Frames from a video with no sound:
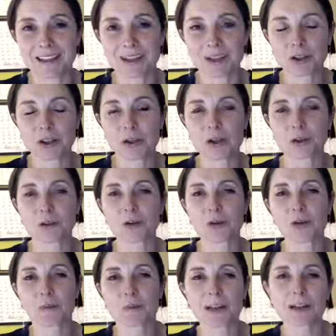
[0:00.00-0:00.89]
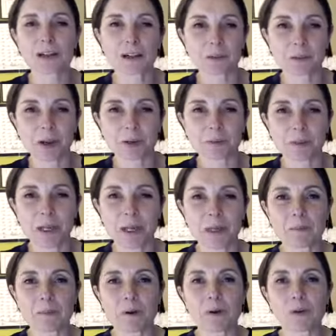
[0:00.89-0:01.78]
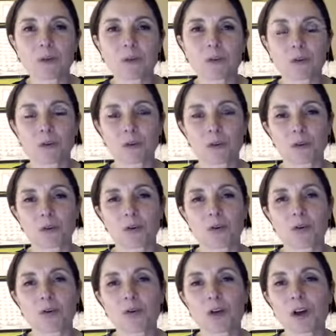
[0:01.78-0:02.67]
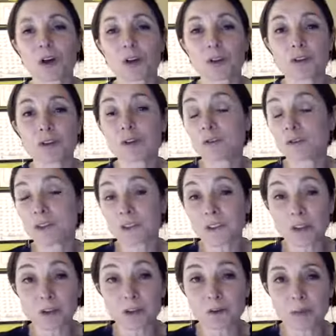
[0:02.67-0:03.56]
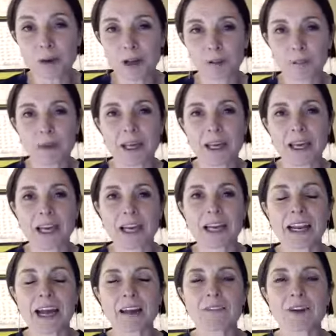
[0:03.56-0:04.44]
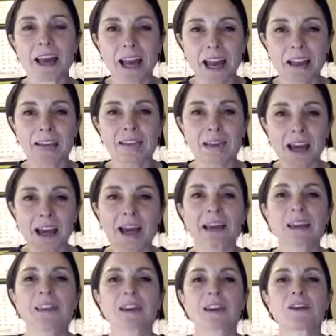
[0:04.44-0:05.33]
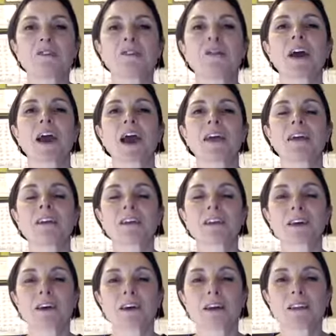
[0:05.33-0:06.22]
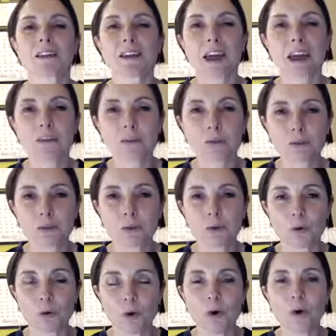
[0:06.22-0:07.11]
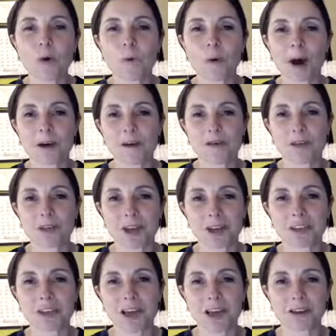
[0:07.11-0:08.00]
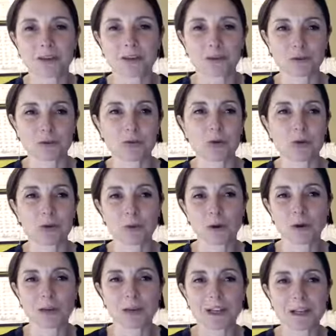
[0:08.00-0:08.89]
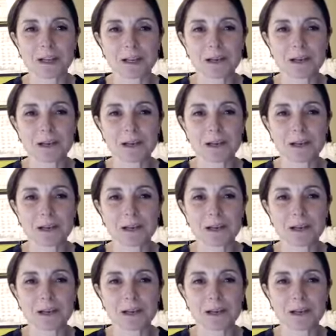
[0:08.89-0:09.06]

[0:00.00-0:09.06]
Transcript: to your mental well-being, but also to your physical well-being. It can have a cascading effect down through your hormones and down through your body.